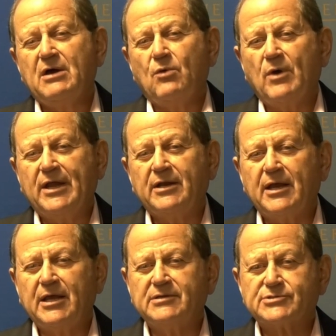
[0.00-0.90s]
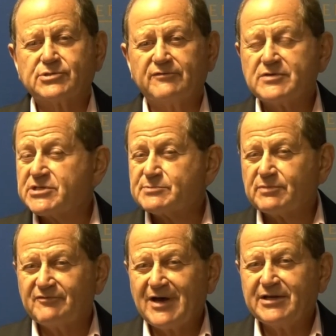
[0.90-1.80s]
when a service is
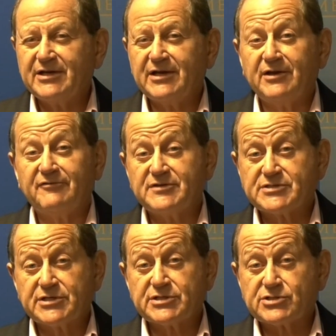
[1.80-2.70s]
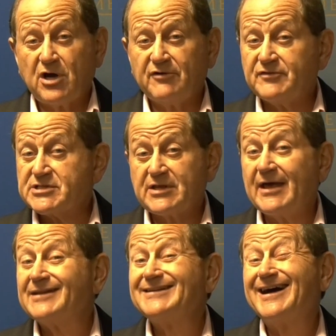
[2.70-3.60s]
provided in a physician's office and
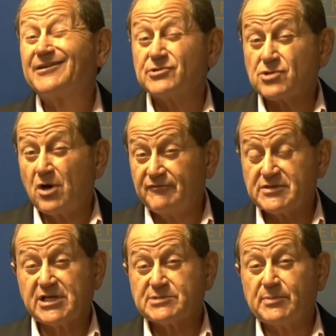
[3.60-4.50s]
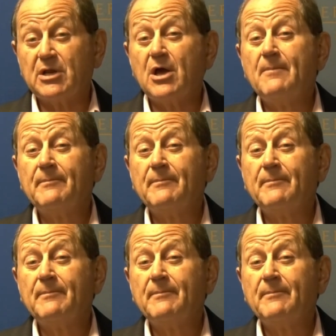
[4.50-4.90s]
that doctor's office has been